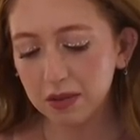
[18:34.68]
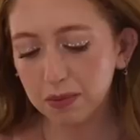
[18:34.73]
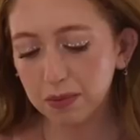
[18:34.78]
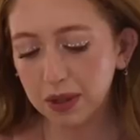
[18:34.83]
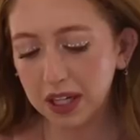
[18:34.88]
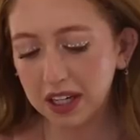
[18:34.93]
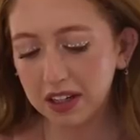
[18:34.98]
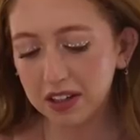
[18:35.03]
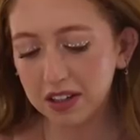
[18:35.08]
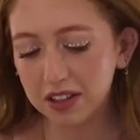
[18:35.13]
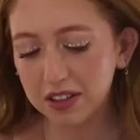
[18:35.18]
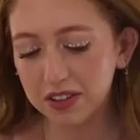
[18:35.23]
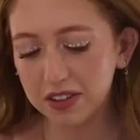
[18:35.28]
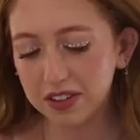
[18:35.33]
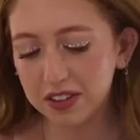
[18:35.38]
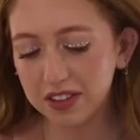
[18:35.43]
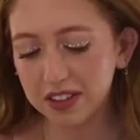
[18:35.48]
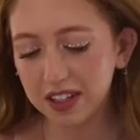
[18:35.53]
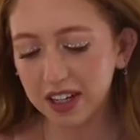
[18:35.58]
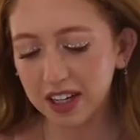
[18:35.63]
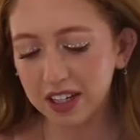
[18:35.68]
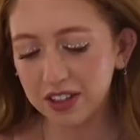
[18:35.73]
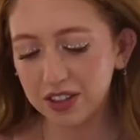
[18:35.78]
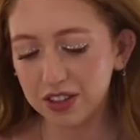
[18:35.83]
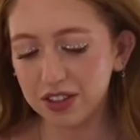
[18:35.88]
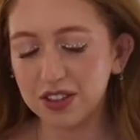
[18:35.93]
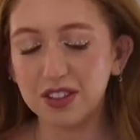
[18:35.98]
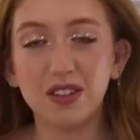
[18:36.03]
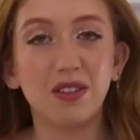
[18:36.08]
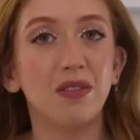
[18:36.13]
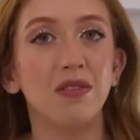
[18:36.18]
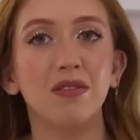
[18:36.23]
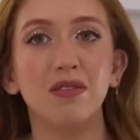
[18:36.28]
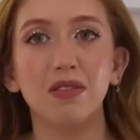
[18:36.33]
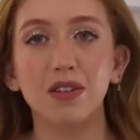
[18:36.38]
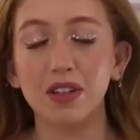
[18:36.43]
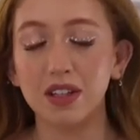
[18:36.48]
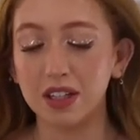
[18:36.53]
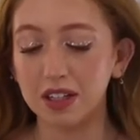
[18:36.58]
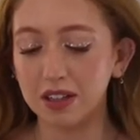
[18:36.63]
because I just don't
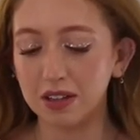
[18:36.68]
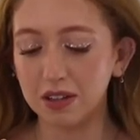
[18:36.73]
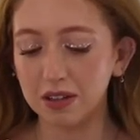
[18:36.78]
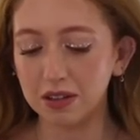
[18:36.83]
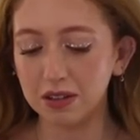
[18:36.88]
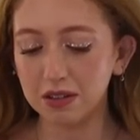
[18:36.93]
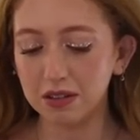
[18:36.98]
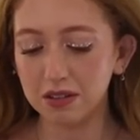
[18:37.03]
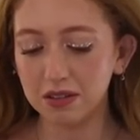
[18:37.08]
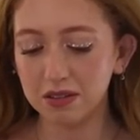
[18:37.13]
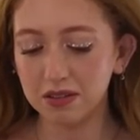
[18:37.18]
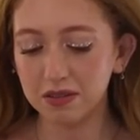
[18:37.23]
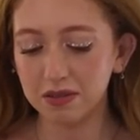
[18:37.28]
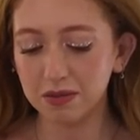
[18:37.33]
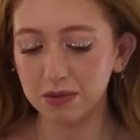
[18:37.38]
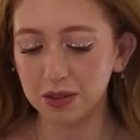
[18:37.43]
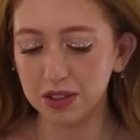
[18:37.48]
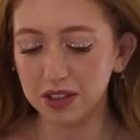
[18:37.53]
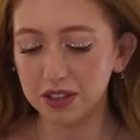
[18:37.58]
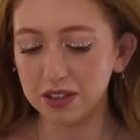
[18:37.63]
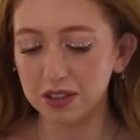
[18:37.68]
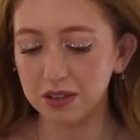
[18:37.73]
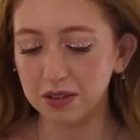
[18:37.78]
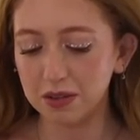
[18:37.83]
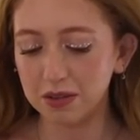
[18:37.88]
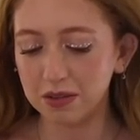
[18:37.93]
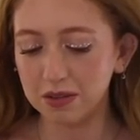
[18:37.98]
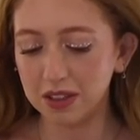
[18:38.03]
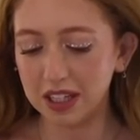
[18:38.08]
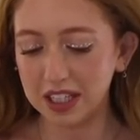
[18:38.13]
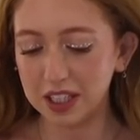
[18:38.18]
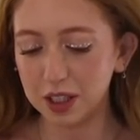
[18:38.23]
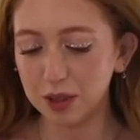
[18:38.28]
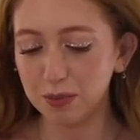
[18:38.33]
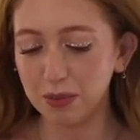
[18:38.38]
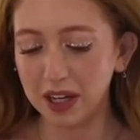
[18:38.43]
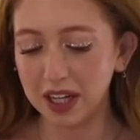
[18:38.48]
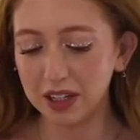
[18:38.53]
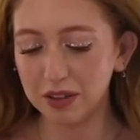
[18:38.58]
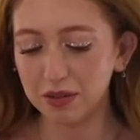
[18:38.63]
really know what to
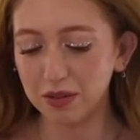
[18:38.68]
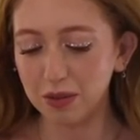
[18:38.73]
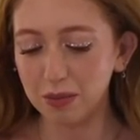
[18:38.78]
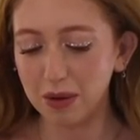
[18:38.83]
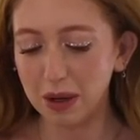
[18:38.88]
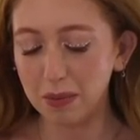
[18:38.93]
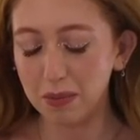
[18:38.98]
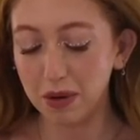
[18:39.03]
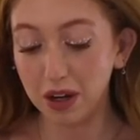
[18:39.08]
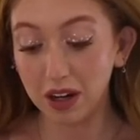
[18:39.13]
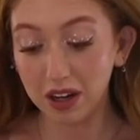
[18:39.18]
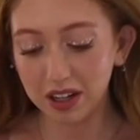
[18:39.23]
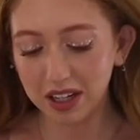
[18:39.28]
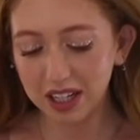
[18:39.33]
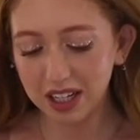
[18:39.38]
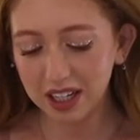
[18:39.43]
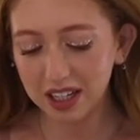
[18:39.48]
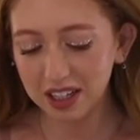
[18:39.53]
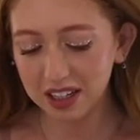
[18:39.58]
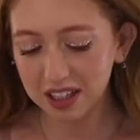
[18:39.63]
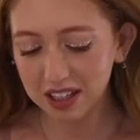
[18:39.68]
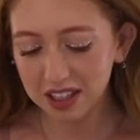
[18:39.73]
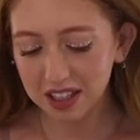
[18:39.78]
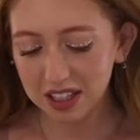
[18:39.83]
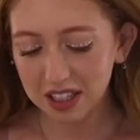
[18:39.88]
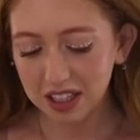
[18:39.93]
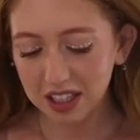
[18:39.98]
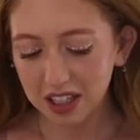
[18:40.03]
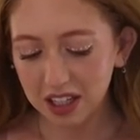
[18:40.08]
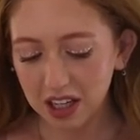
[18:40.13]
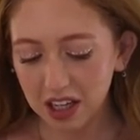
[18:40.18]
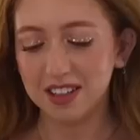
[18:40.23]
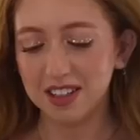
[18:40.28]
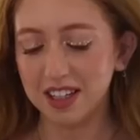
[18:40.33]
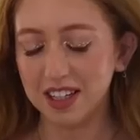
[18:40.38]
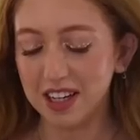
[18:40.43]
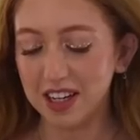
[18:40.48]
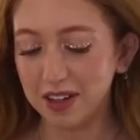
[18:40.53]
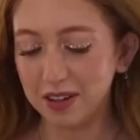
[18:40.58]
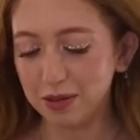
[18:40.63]
expect from my body.
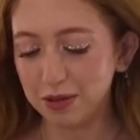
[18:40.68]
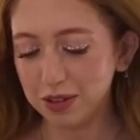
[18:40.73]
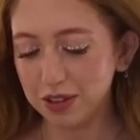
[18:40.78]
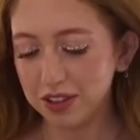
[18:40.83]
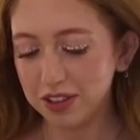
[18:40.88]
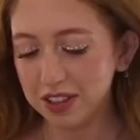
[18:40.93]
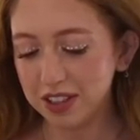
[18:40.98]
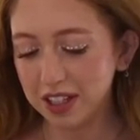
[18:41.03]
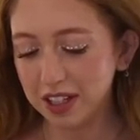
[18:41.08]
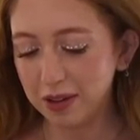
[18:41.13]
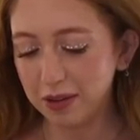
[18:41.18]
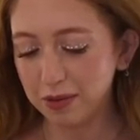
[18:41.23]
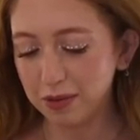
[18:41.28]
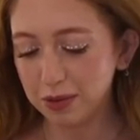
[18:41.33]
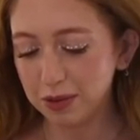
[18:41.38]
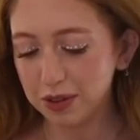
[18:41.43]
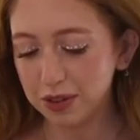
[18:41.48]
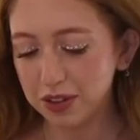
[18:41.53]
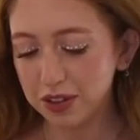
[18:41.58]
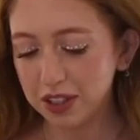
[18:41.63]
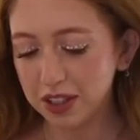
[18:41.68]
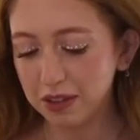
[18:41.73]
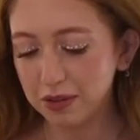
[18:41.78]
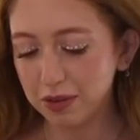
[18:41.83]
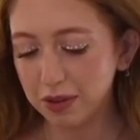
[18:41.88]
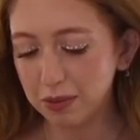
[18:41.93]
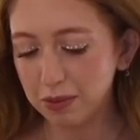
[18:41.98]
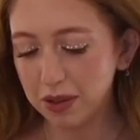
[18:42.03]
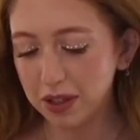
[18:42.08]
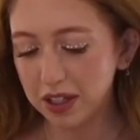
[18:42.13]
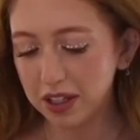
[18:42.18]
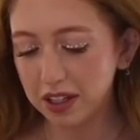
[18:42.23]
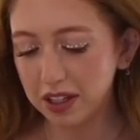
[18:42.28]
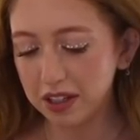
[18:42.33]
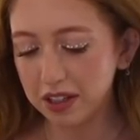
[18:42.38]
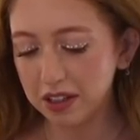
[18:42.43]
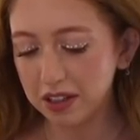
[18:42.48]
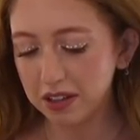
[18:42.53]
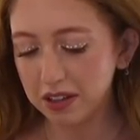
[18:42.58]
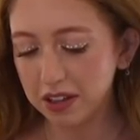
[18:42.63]
Yeah, we'll see if I make
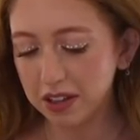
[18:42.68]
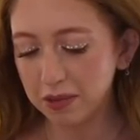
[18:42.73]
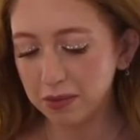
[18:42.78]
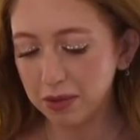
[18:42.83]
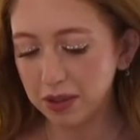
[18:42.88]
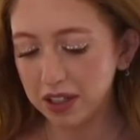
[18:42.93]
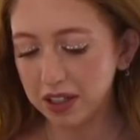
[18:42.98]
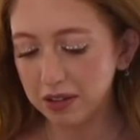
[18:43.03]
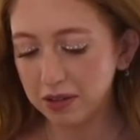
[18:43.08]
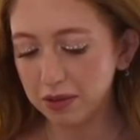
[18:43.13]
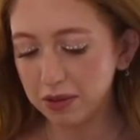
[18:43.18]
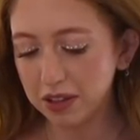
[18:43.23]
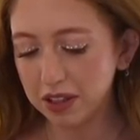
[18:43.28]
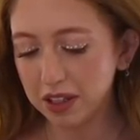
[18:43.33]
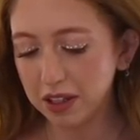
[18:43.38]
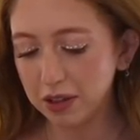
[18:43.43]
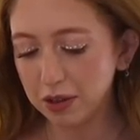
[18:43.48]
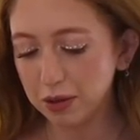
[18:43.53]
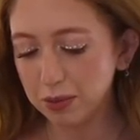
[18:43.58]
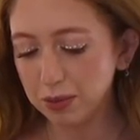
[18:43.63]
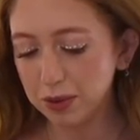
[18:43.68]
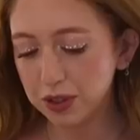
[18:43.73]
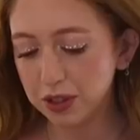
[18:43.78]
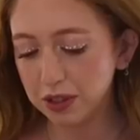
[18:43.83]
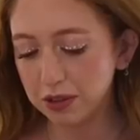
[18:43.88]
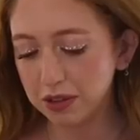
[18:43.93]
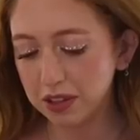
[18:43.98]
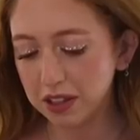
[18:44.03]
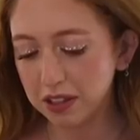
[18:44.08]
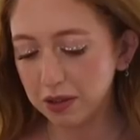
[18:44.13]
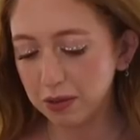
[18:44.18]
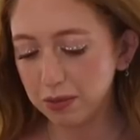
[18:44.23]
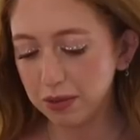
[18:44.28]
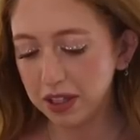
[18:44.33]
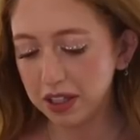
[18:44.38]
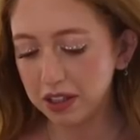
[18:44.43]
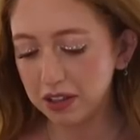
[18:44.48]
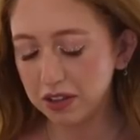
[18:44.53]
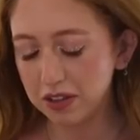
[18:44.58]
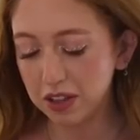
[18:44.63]
it. I mean, I really hope so, that I'll
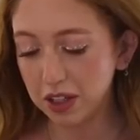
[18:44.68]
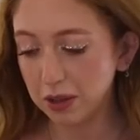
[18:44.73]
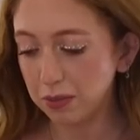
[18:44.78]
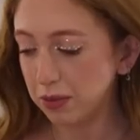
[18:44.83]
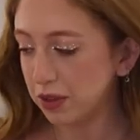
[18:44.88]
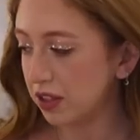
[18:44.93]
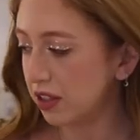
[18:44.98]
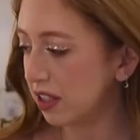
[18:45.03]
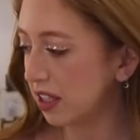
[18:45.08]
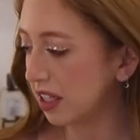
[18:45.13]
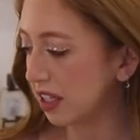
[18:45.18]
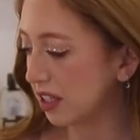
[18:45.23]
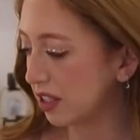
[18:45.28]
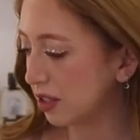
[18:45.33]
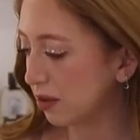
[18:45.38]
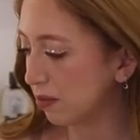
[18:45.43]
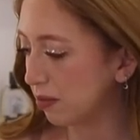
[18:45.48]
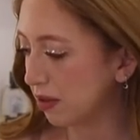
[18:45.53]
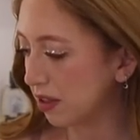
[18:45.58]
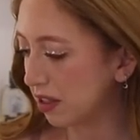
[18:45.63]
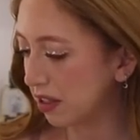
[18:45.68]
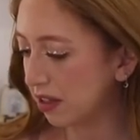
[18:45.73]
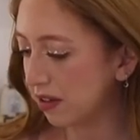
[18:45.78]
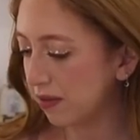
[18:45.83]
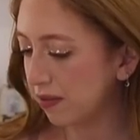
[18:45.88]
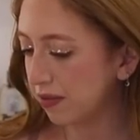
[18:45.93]
be in the top six, but